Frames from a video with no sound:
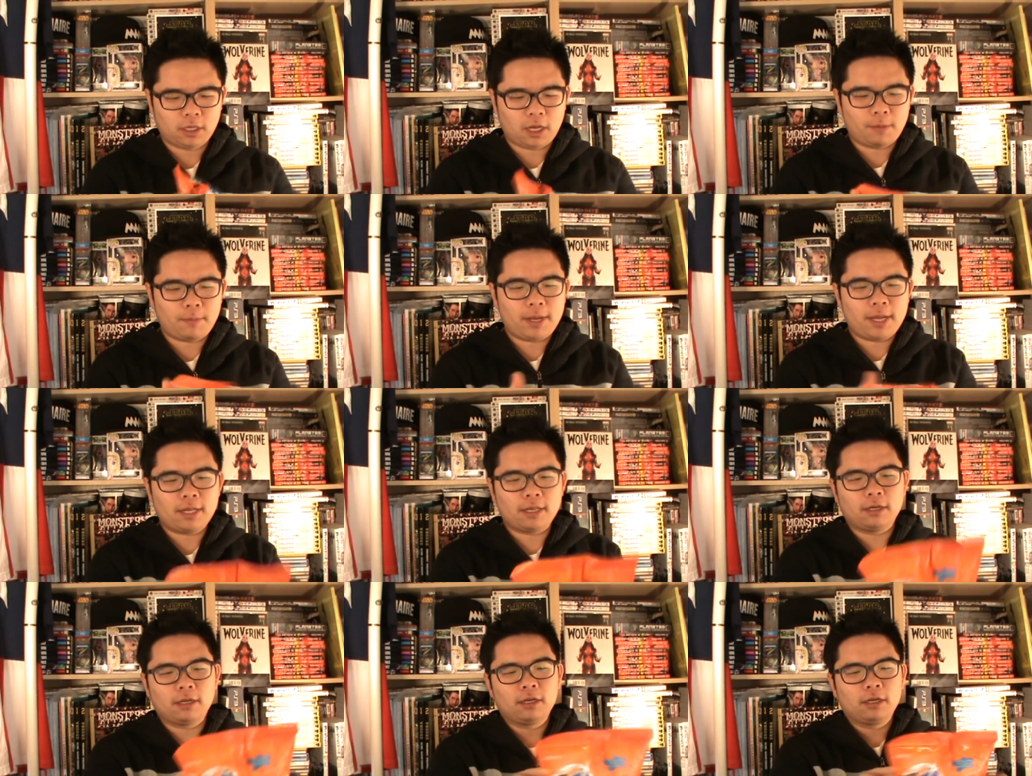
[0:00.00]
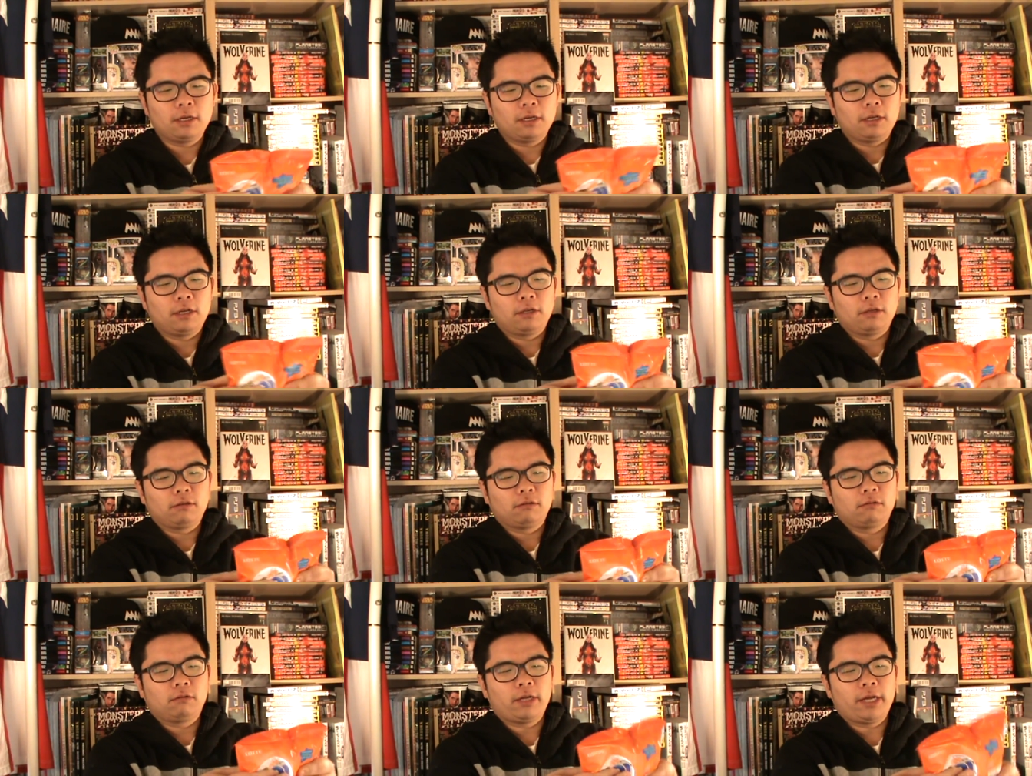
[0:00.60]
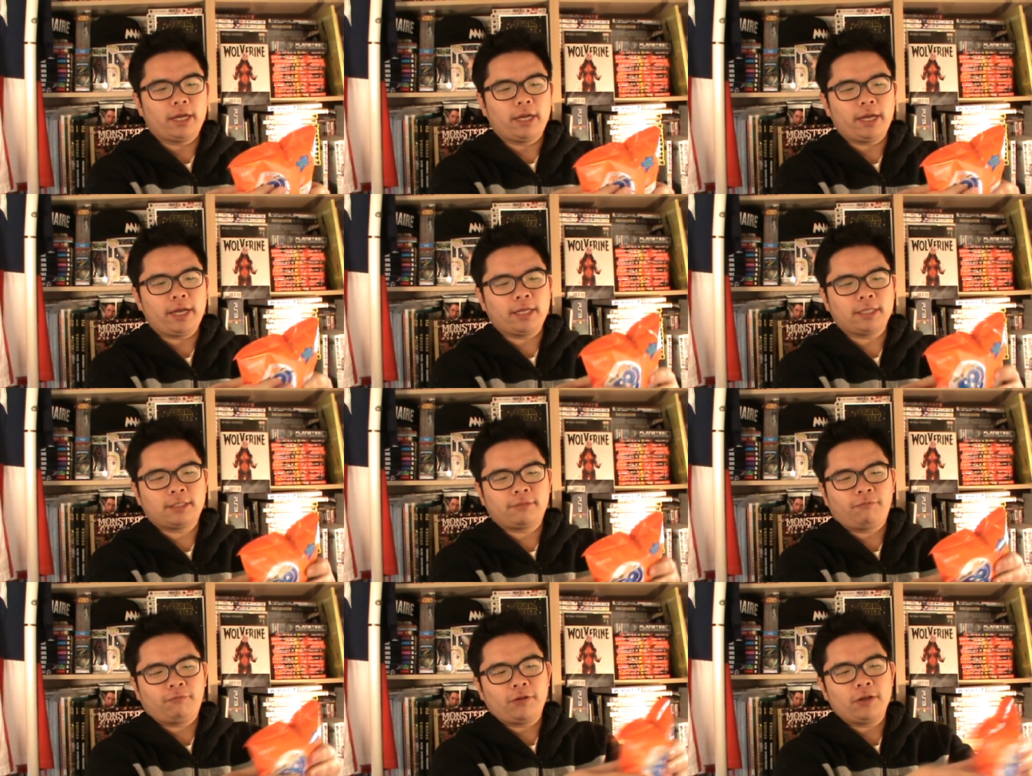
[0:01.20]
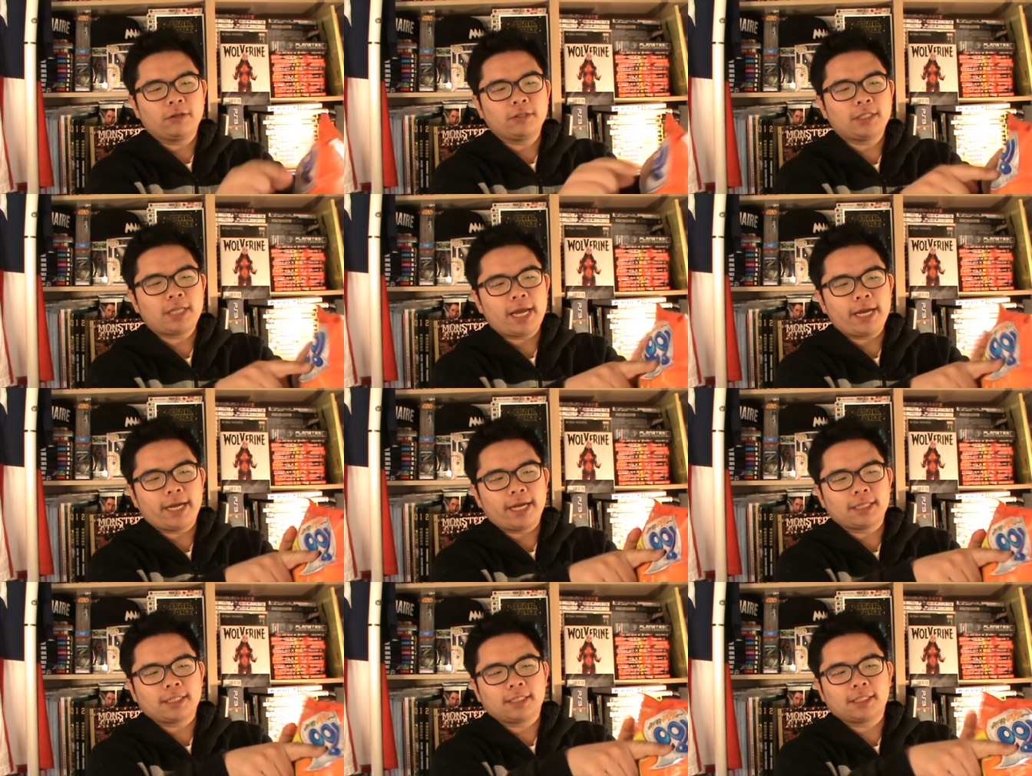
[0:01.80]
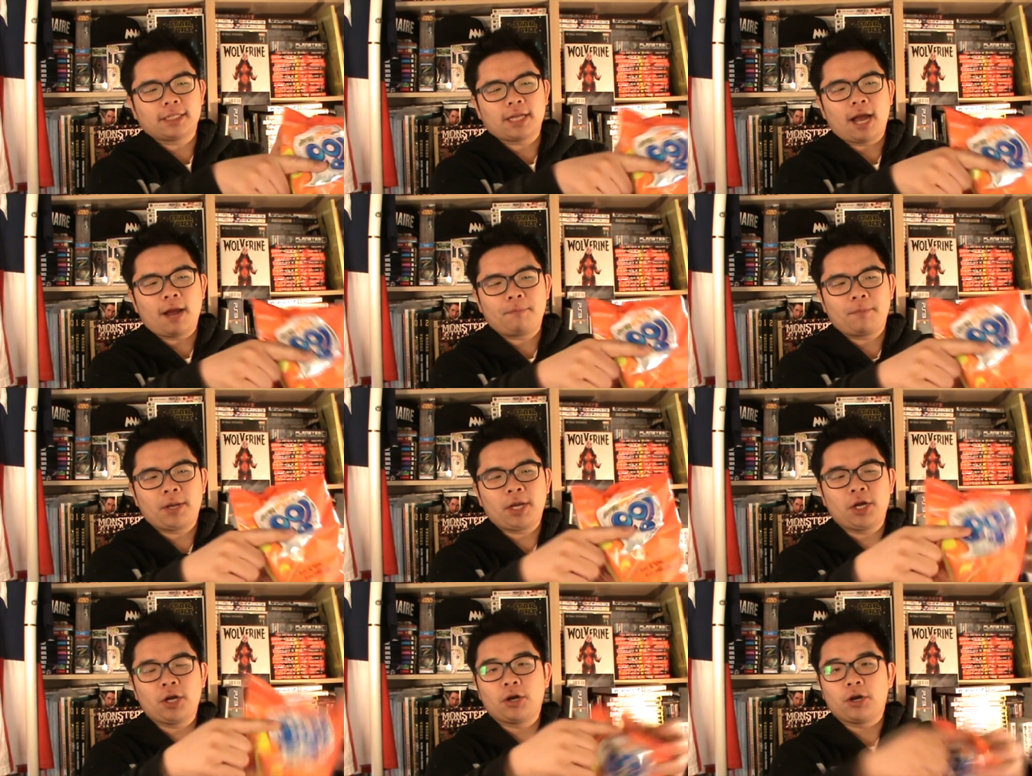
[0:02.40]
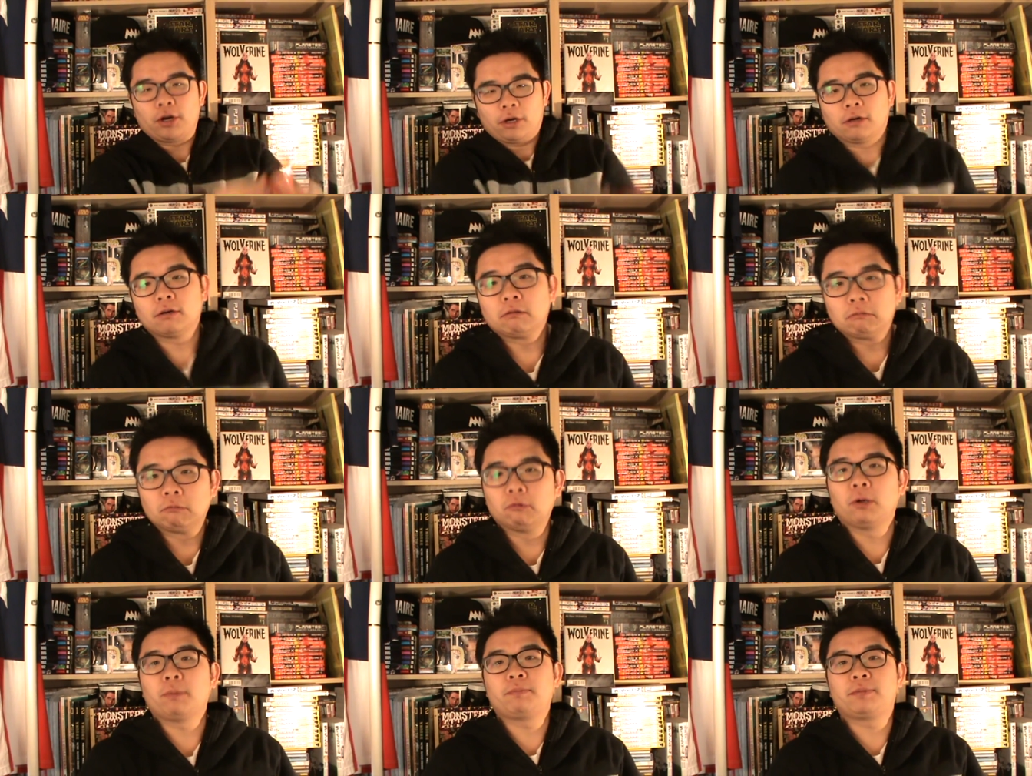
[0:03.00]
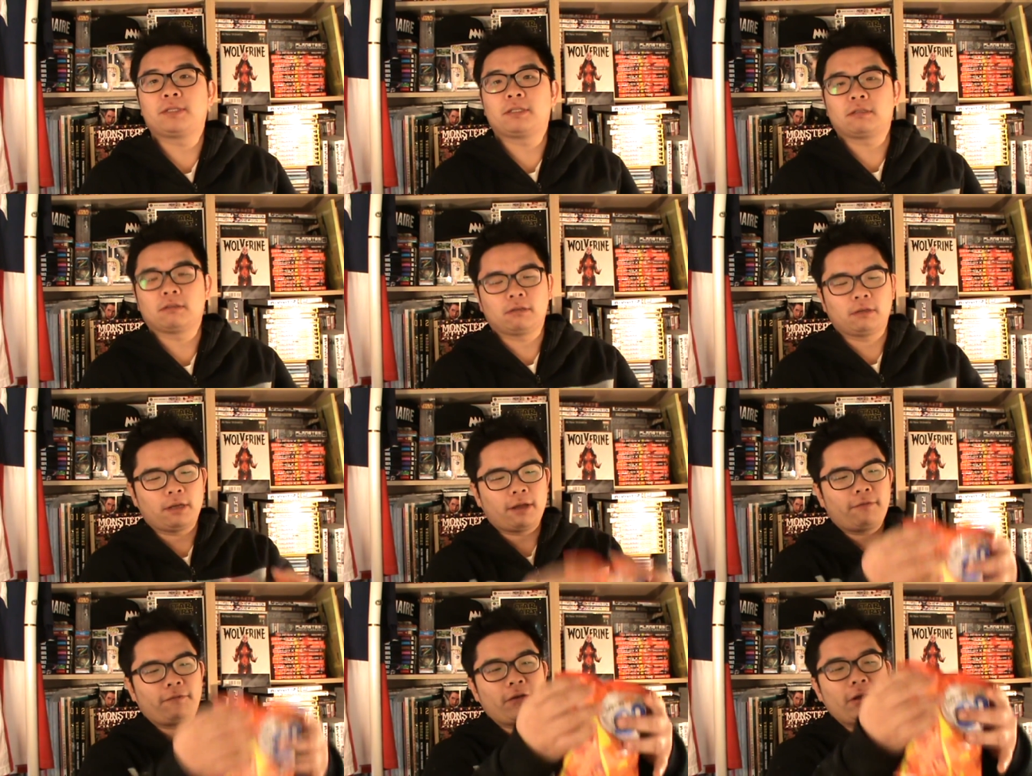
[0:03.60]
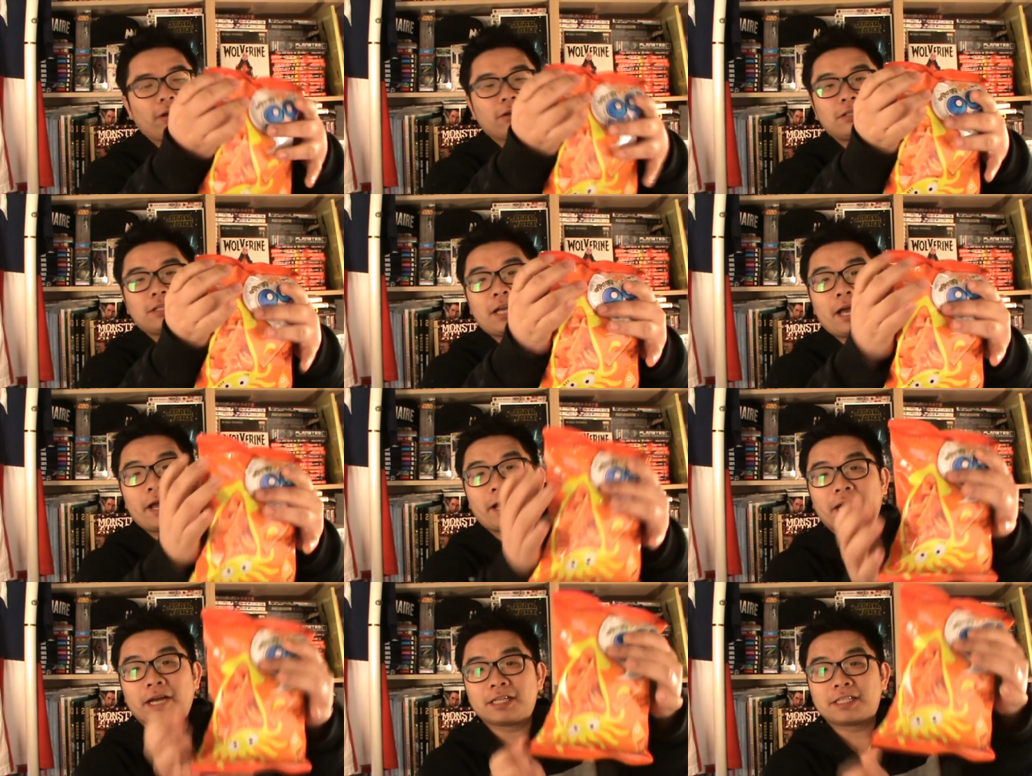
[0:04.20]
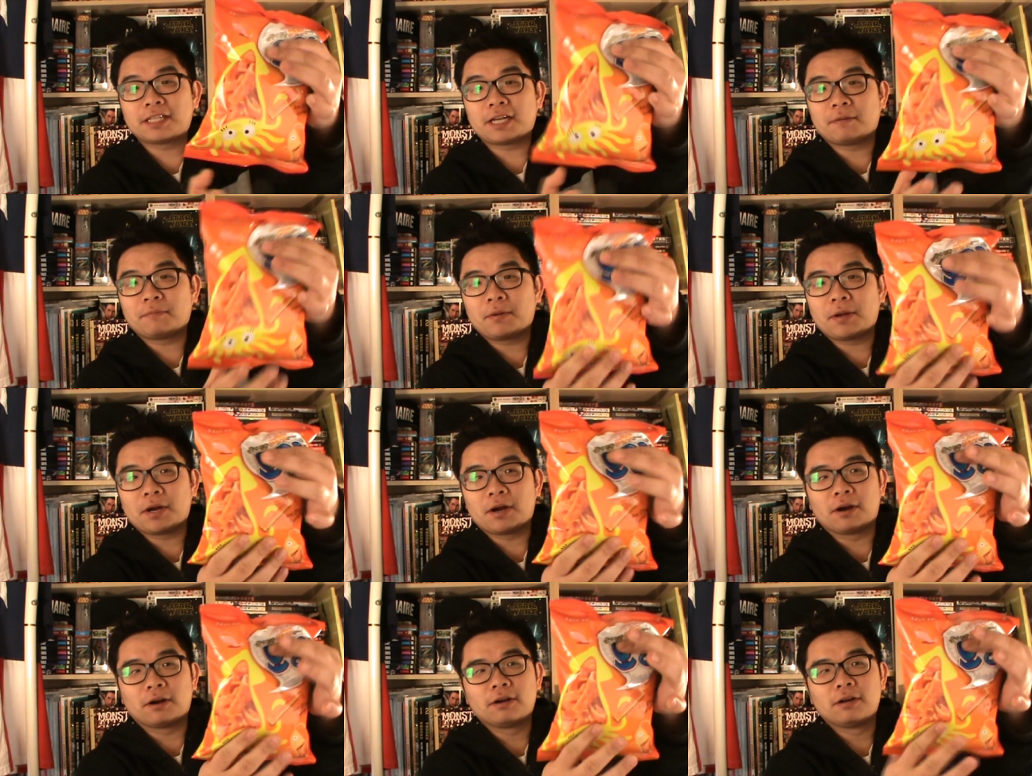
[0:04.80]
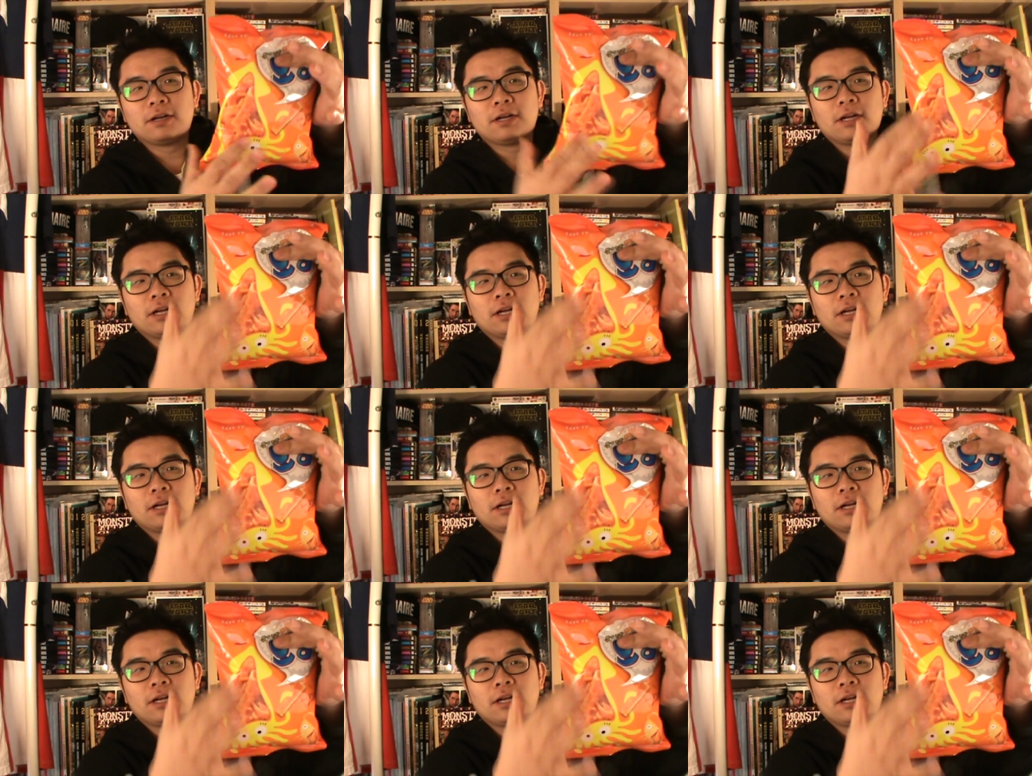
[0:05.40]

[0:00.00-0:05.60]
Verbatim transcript: I mean, it feels like it's up here. Whoops. It feels like it's up here.